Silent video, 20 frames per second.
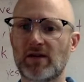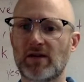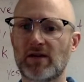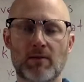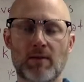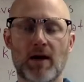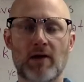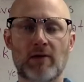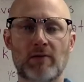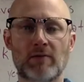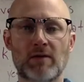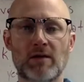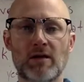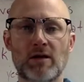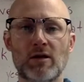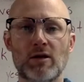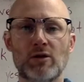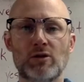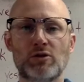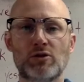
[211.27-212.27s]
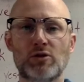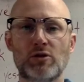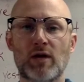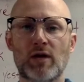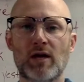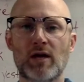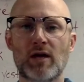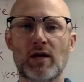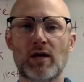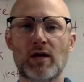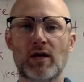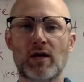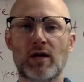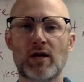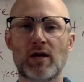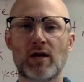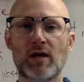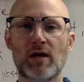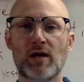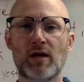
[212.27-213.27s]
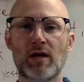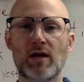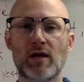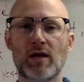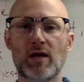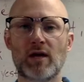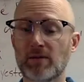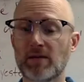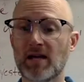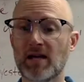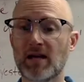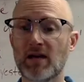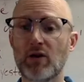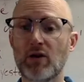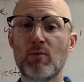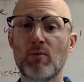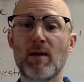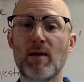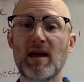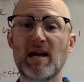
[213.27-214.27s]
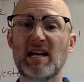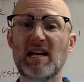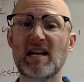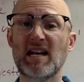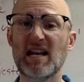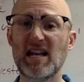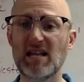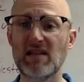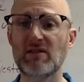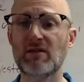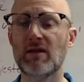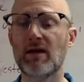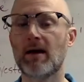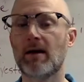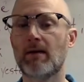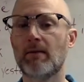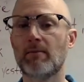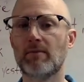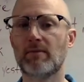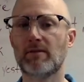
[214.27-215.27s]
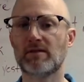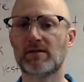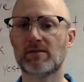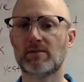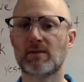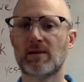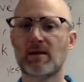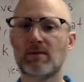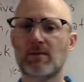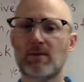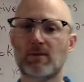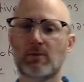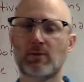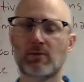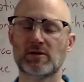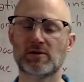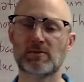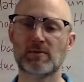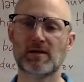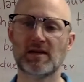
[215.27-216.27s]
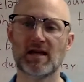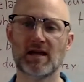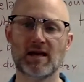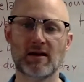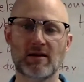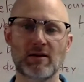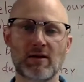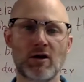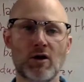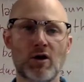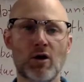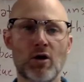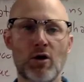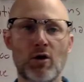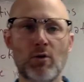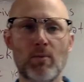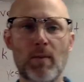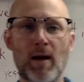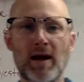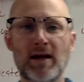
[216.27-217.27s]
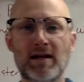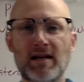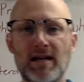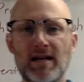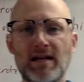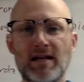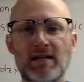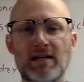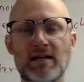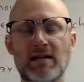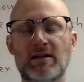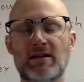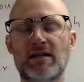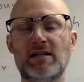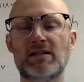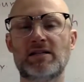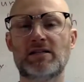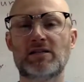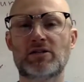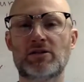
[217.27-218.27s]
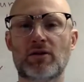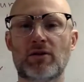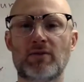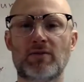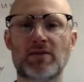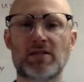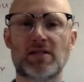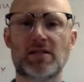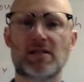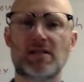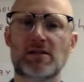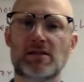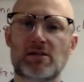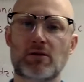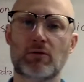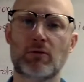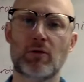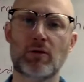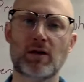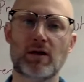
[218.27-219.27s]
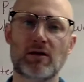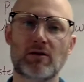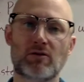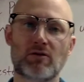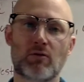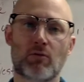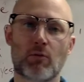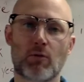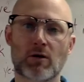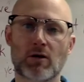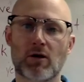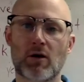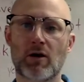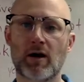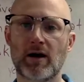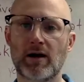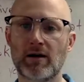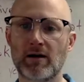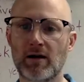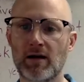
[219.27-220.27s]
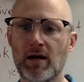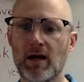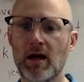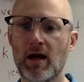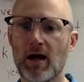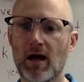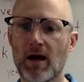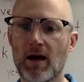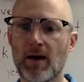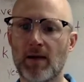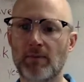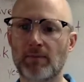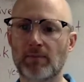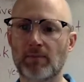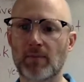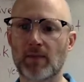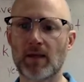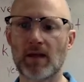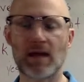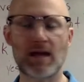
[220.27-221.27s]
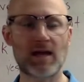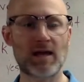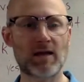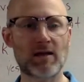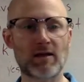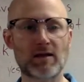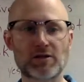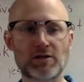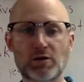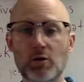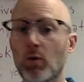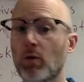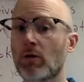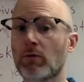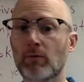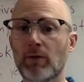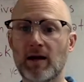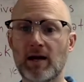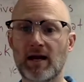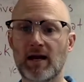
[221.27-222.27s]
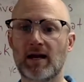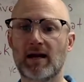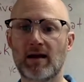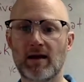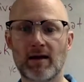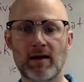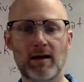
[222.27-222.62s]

out to anyone who can who may need them. As many people as we can who might need these services. They're looking to work on English or reading.